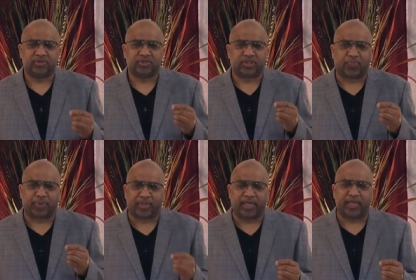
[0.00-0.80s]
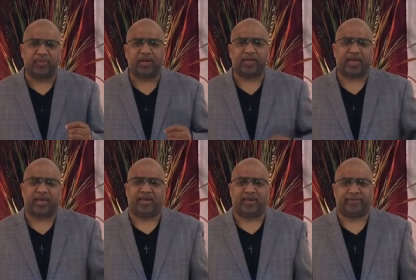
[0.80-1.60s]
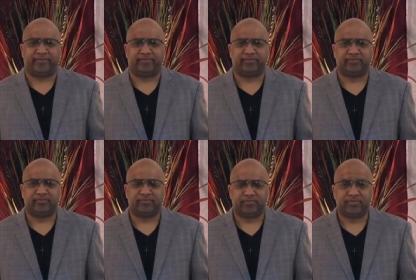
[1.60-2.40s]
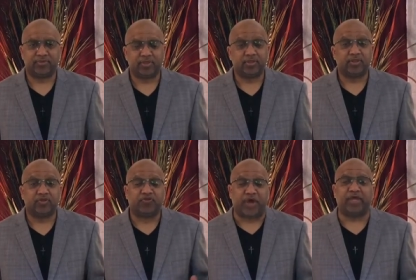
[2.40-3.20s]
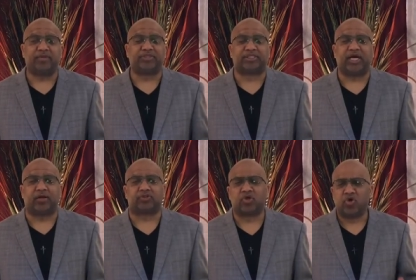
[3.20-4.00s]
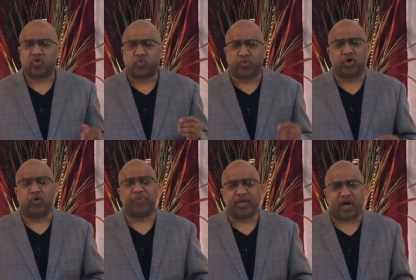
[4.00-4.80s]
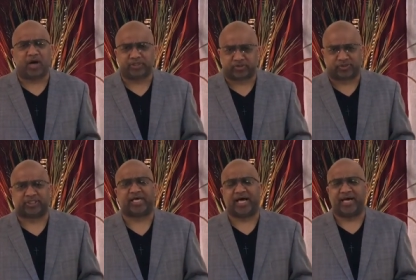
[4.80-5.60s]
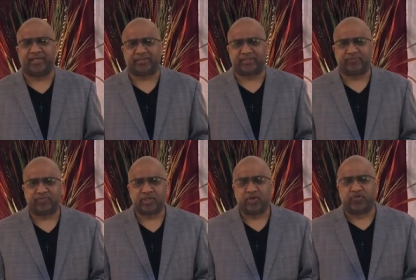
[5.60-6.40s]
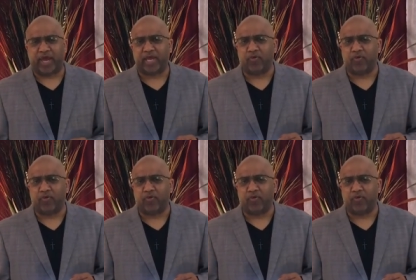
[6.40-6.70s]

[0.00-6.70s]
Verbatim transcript: to play their game, they themselves will be ostracized. They